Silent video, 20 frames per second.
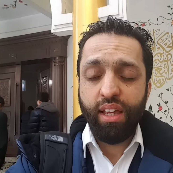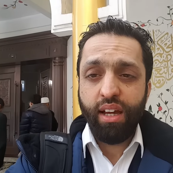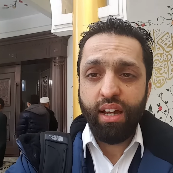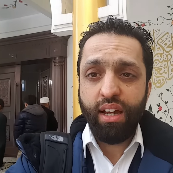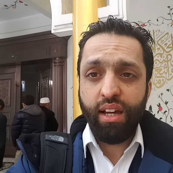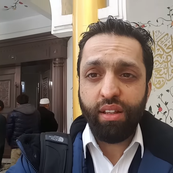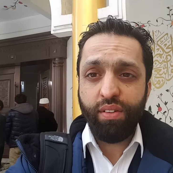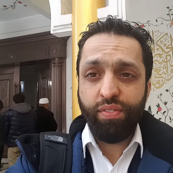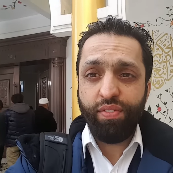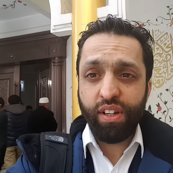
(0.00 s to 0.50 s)

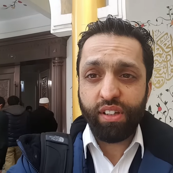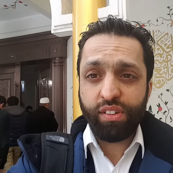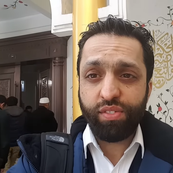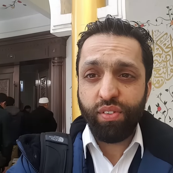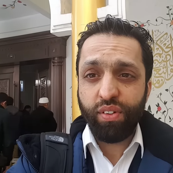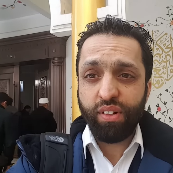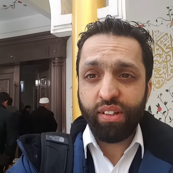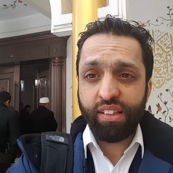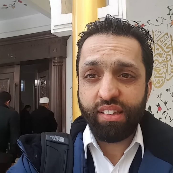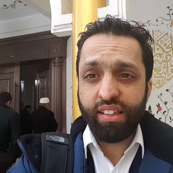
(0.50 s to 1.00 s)
the first
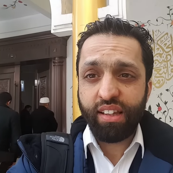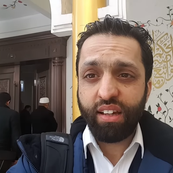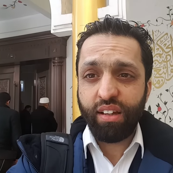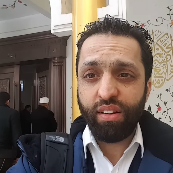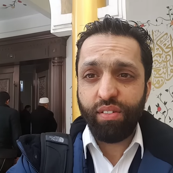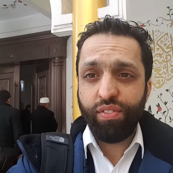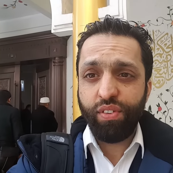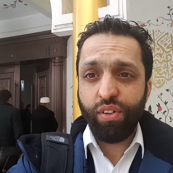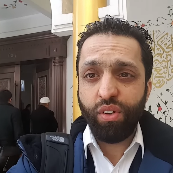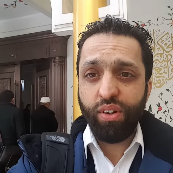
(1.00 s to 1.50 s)
floor and the
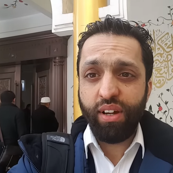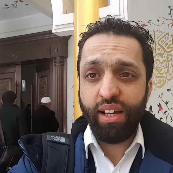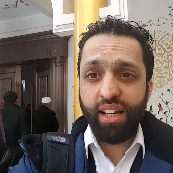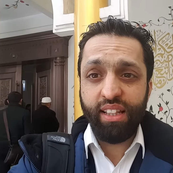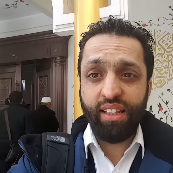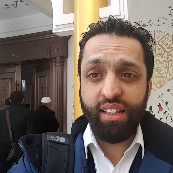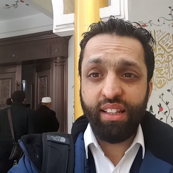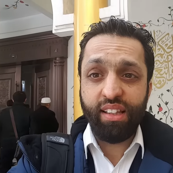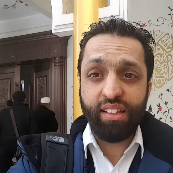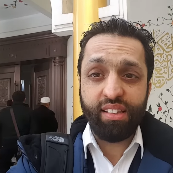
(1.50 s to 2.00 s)
second floor,
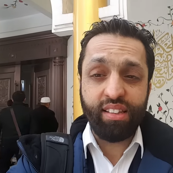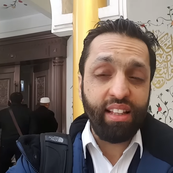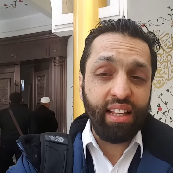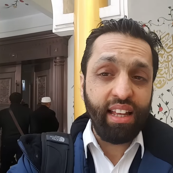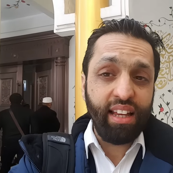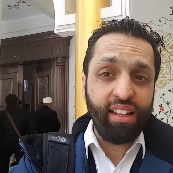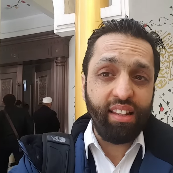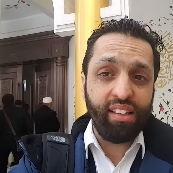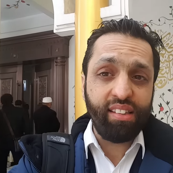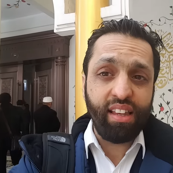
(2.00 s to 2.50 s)
and there's a
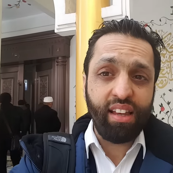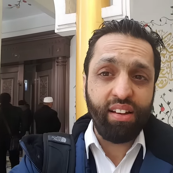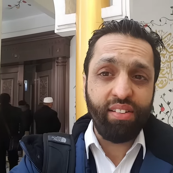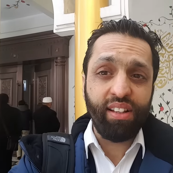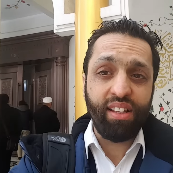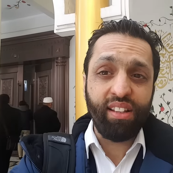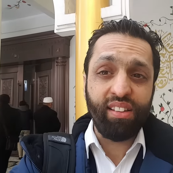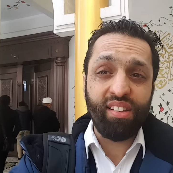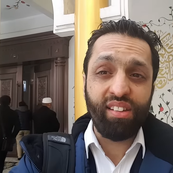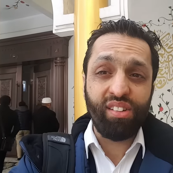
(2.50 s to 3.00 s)
ladies
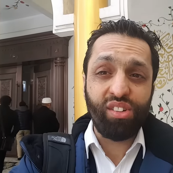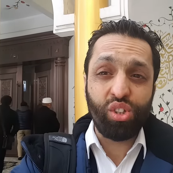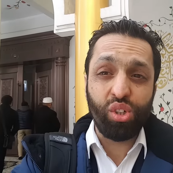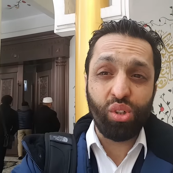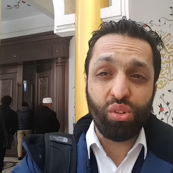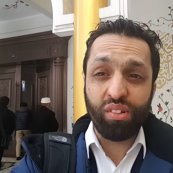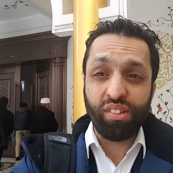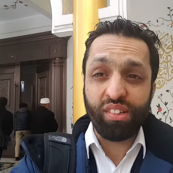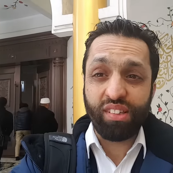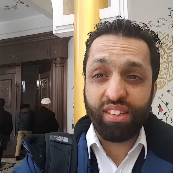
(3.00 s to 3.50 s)
area, there's a
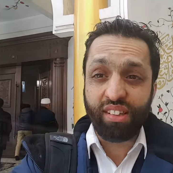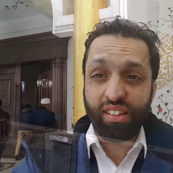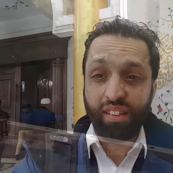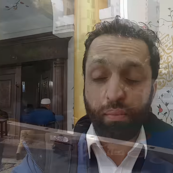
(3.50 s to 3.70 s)
children's